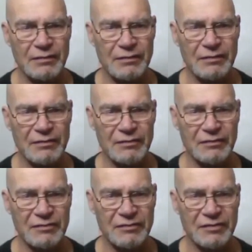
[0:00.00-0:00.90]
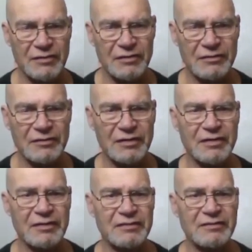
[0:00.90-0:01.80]
Let's do a search
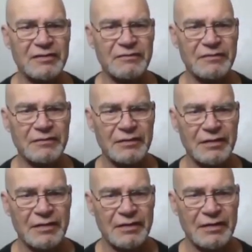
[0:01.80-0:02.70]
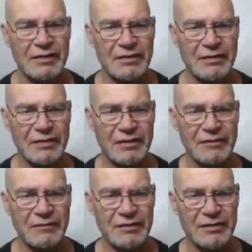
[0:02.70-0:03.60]
and see
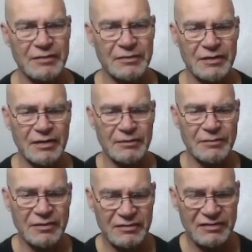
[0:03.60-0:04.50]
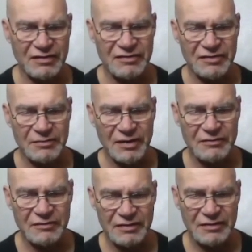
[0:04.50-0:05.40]
if we come up. Let's say
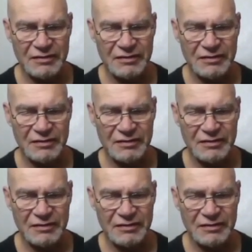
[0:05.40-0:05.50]
geometric.